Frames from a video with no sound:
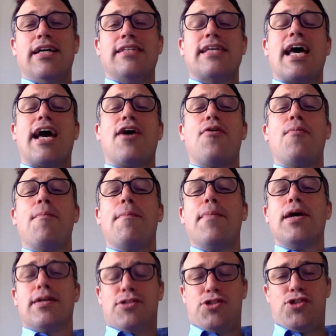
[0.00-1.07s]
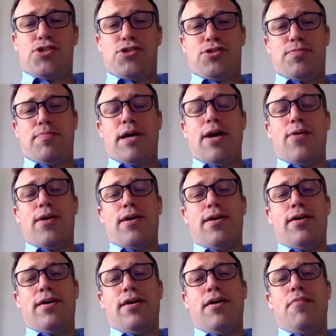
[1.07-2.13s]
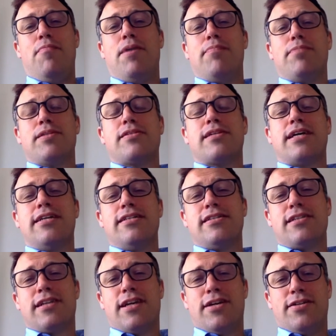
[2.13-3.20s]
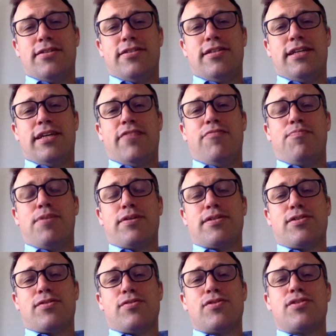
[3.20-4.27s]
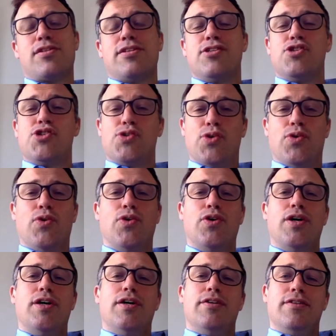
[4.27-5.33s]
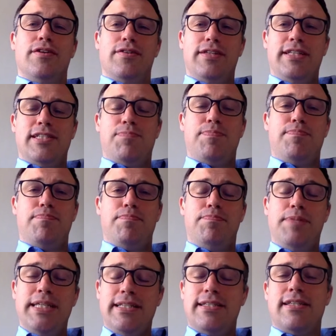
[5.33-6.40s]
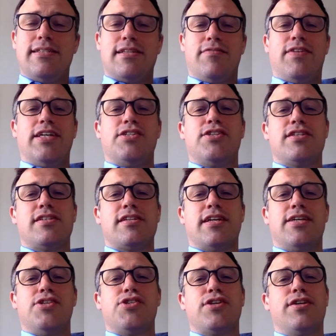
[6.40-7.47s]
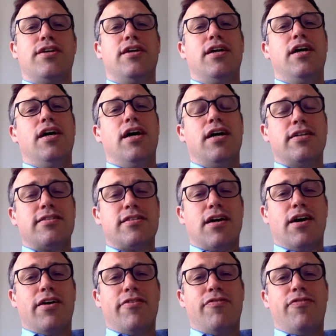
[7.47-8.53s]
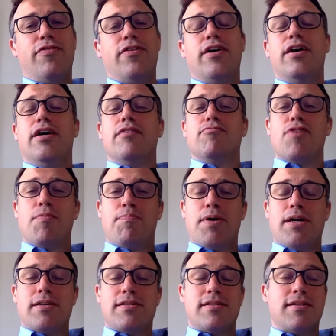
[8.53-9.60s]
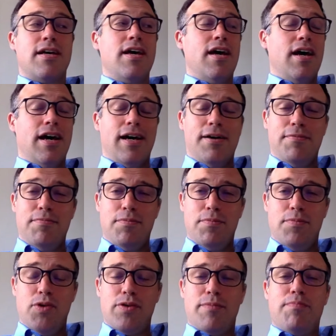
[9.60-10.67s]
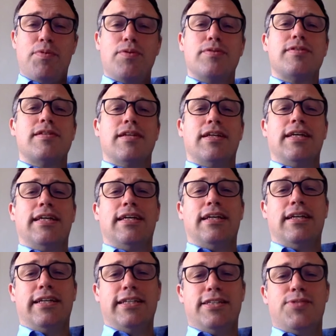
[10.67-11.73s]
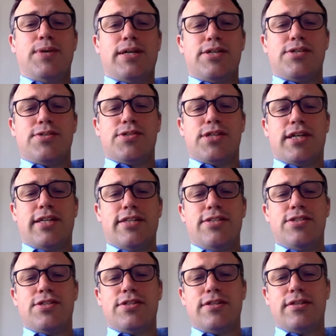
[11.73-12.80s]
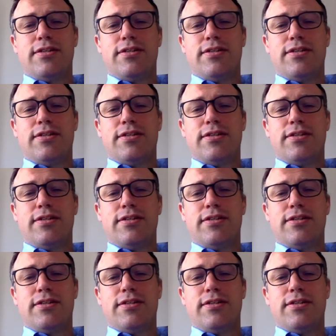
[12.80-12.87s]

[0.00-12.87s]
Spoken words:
how much power member states are going to give Brussels to ensure that these pieces of legislation are tough, robust, and more importantly, lead to actual change.